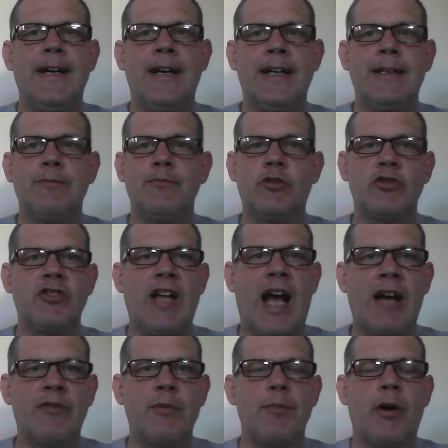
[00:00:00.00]
doesn't
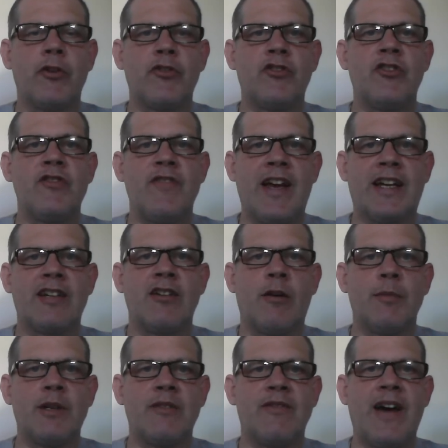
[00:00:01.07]
have a positive
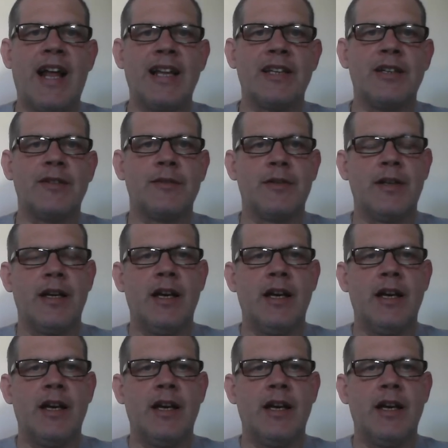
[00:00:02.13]
economic value,